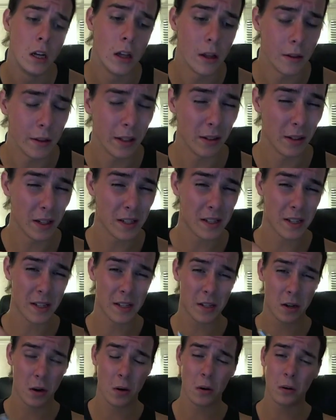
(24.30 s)
The list
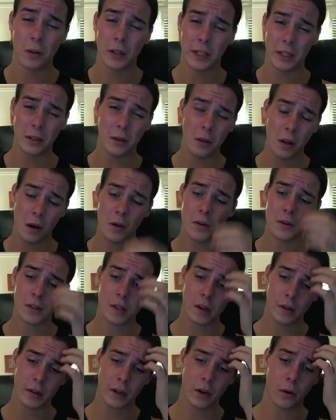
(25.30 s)
is currently
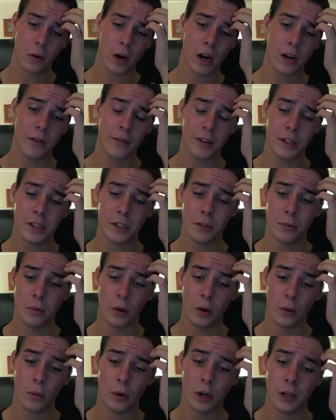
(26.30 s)
closed on the Orion
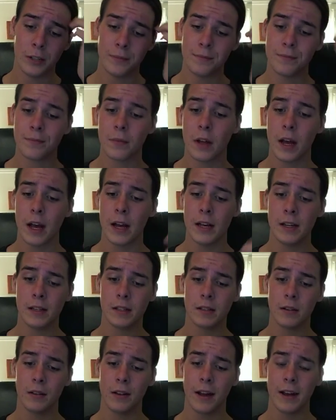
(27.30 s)
v2.1
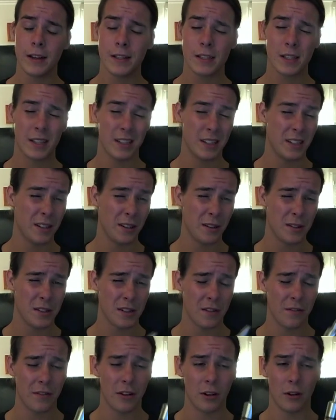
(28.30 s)
as Les continues
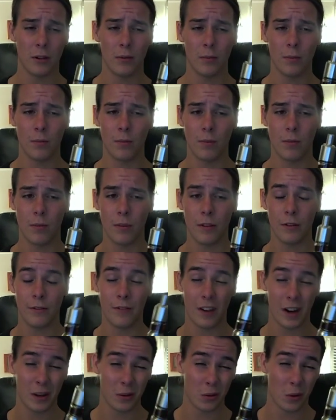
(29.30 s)
to fill the
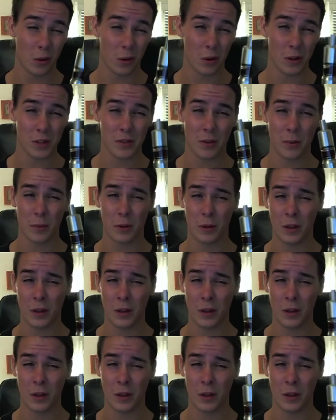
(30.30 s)
final orders from the